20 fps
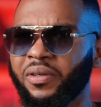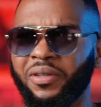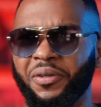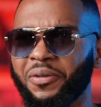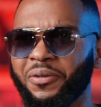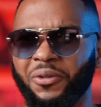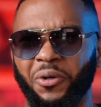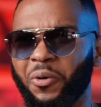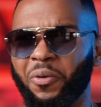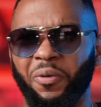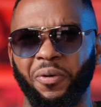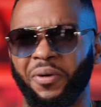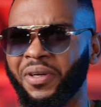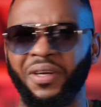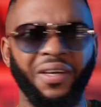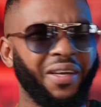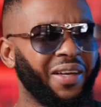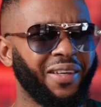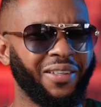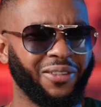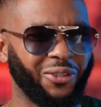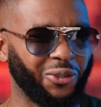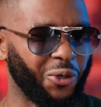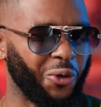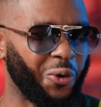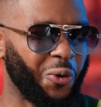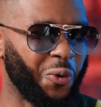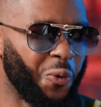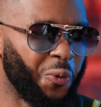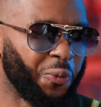you know.
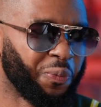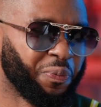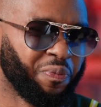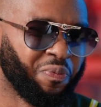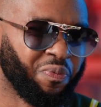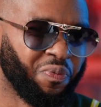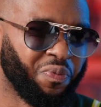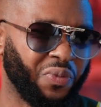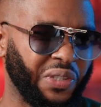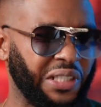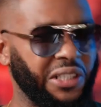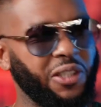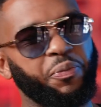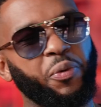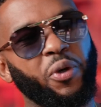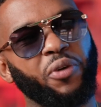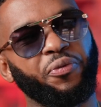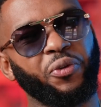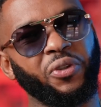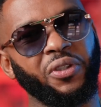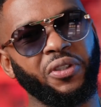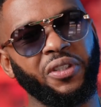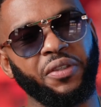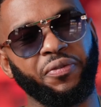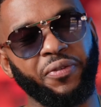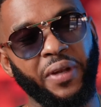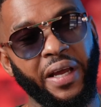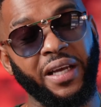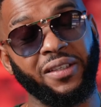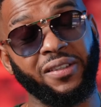So it's important for
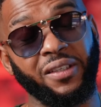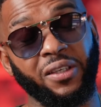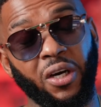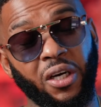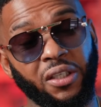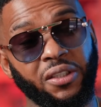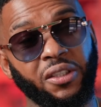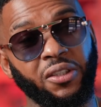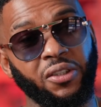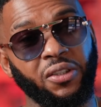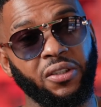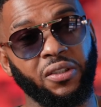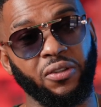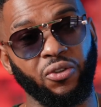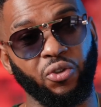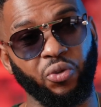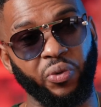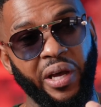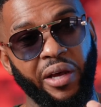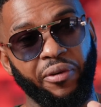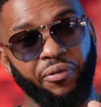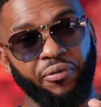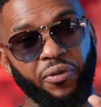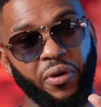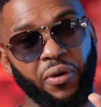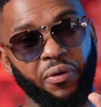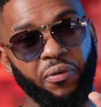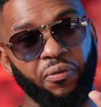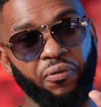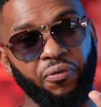like I said, artists to have
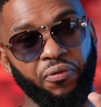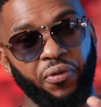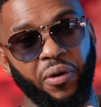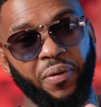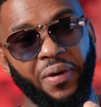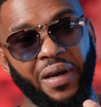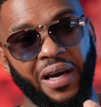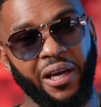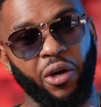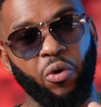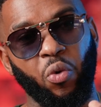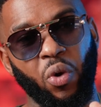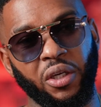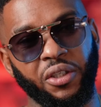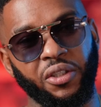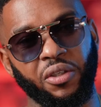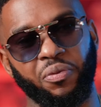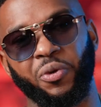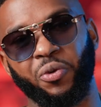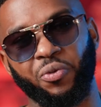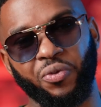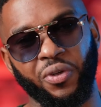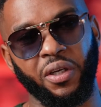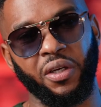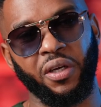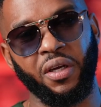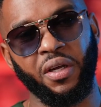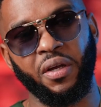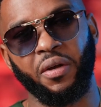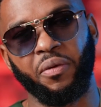very high quality
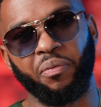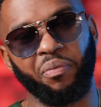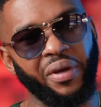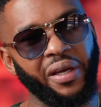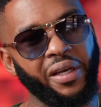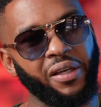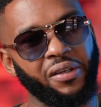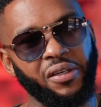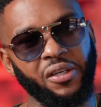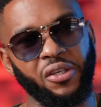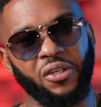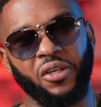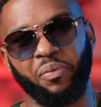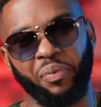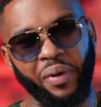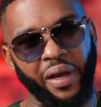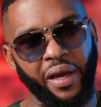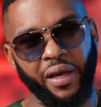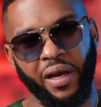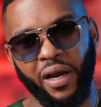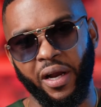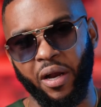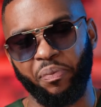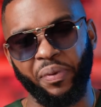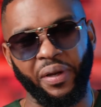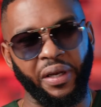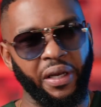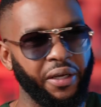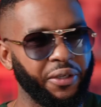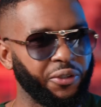music. Make a DJ pack, a
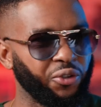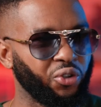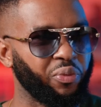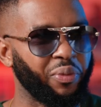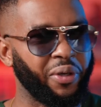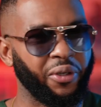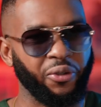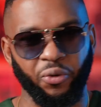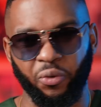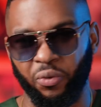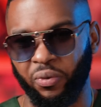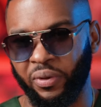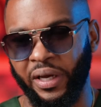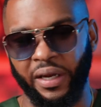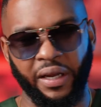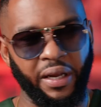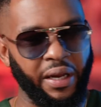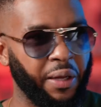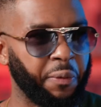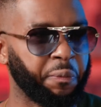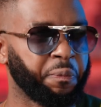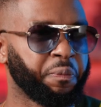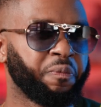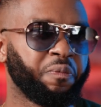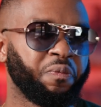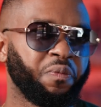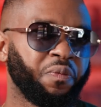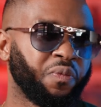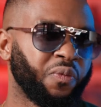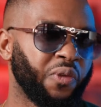cappella, instrumental, la la la,
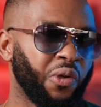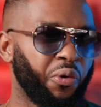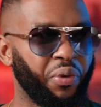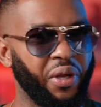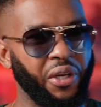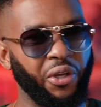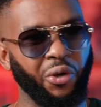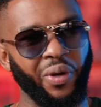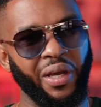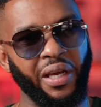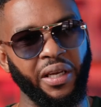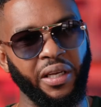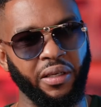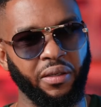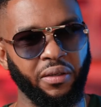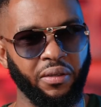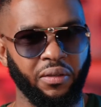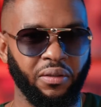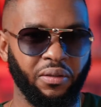radio edit,